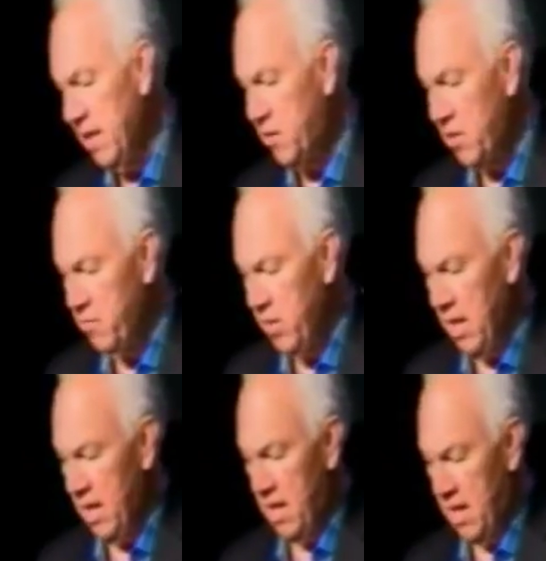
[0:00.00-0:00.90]
sermon
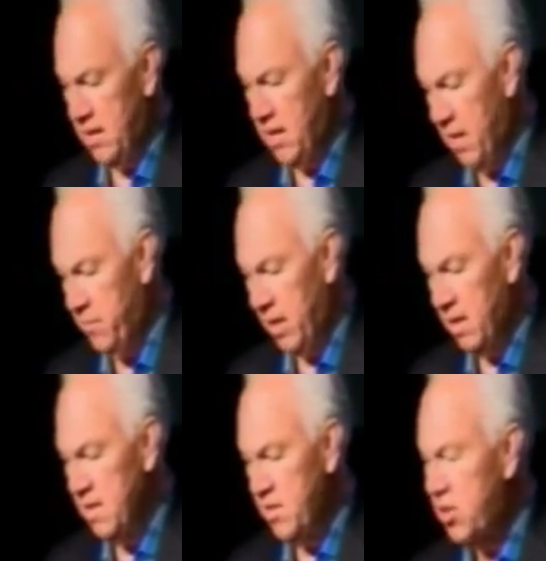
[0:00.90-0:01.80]
a topic.
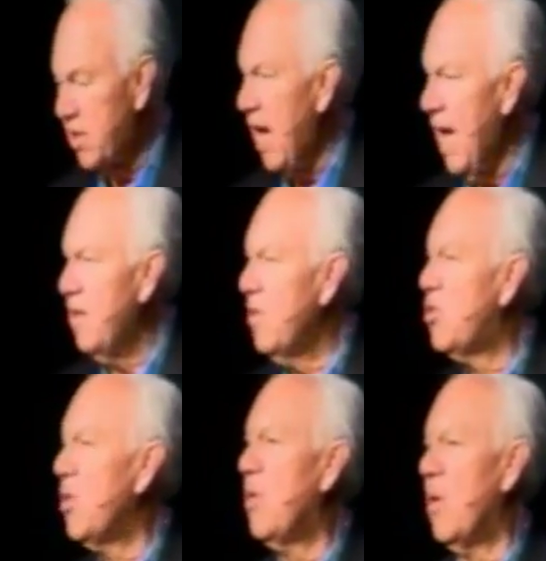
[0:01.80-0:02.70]
Scattered
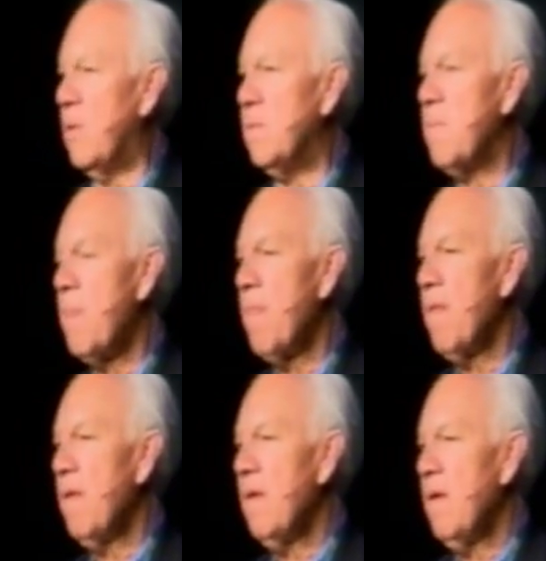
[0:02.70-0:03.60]
to grow.
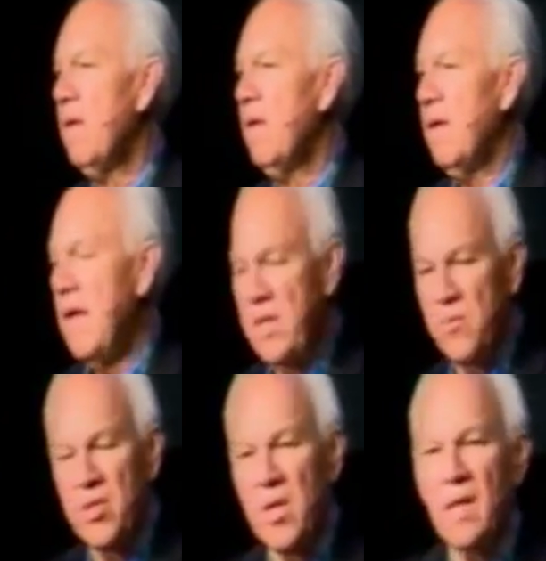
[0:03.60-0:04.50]
As a
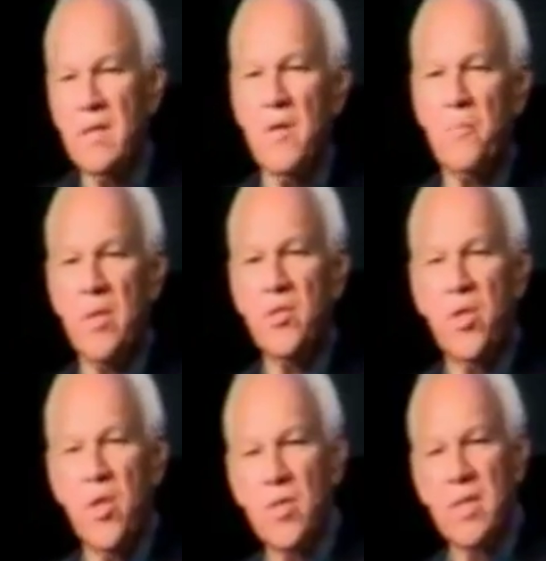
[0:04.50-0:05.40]
result of the
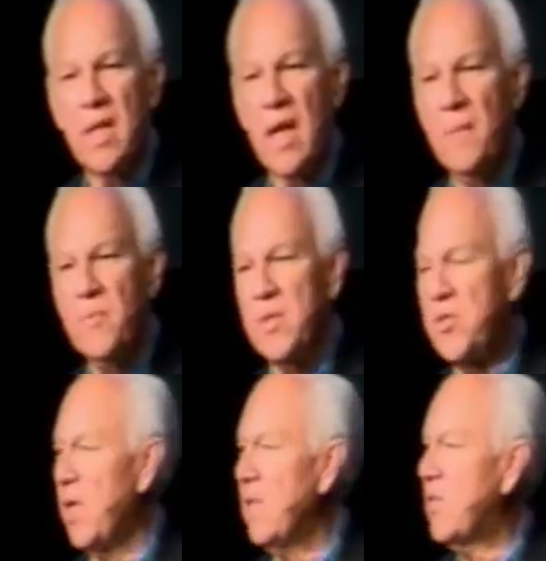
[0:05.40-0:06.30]
persecution that came to the
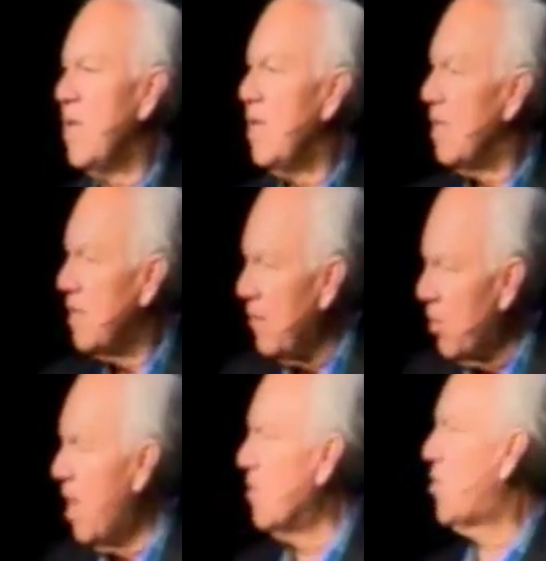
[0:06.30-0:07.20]
church, they were
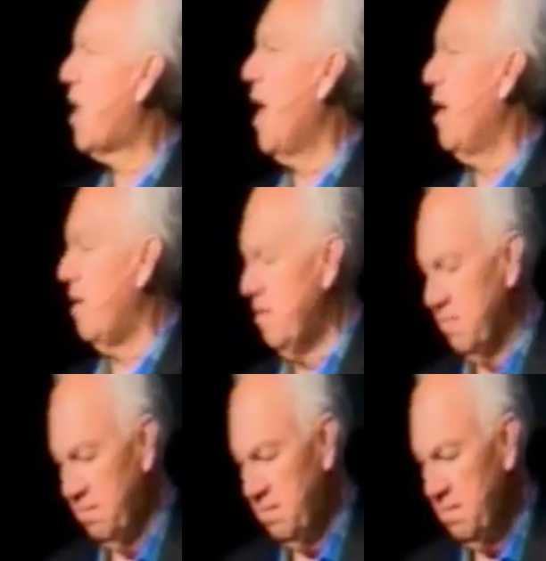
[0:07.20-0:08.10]
all scattered.
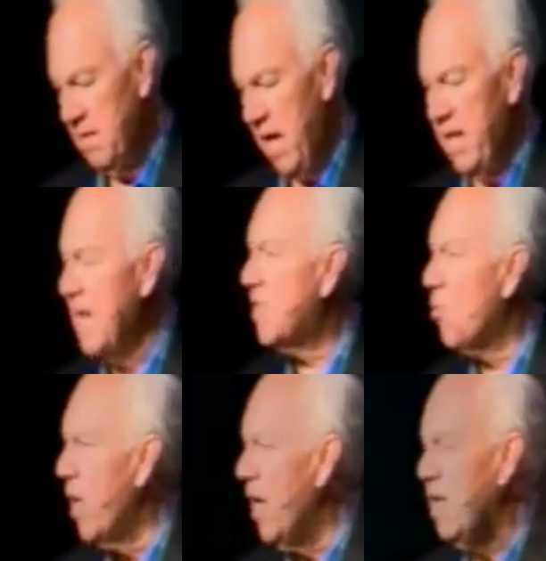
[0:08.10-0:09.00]
And that's the
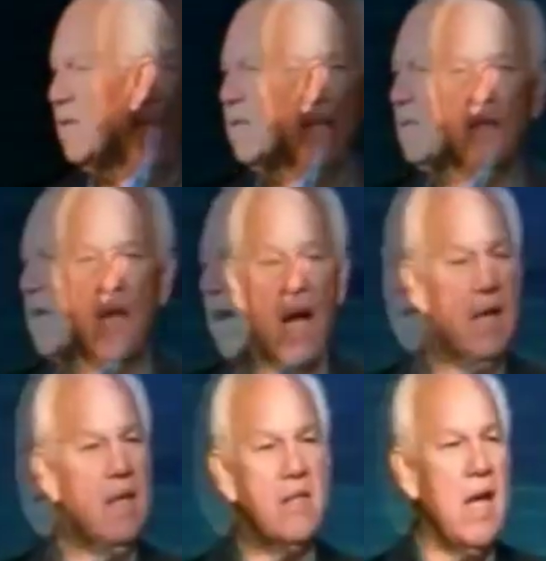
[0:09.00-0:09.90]
way God
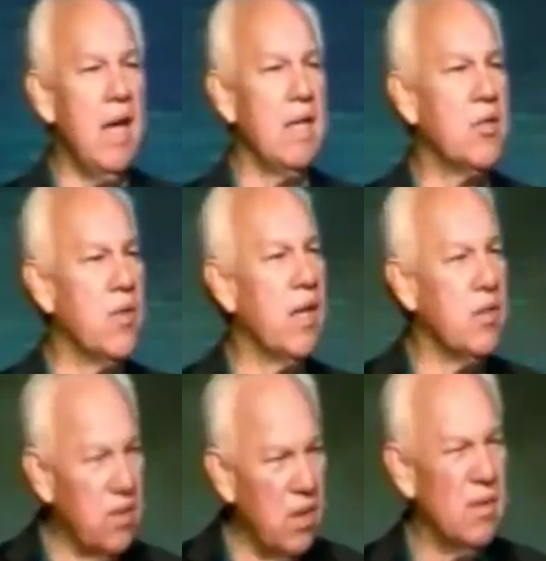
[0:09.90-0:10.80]
decided so they
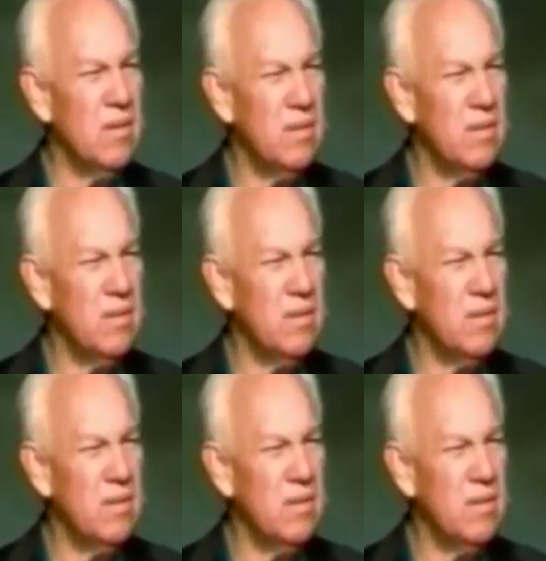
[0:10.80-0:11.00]
could grow.